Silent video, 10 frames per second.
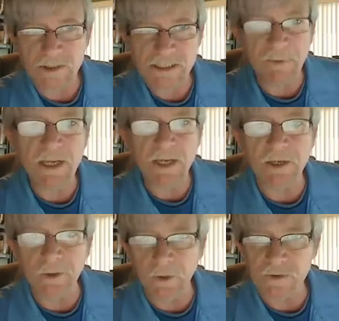
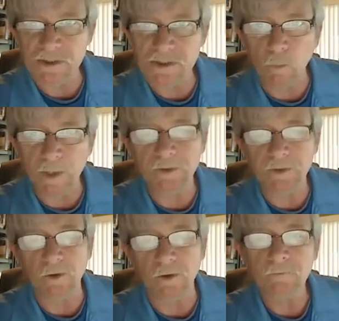speaking notes
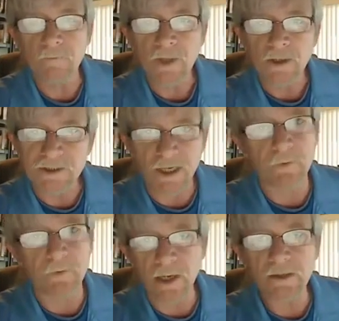window
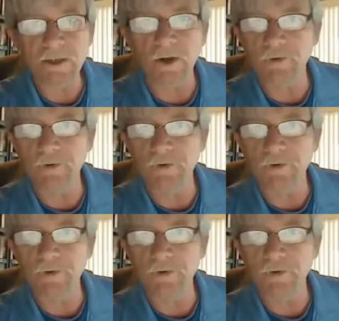directly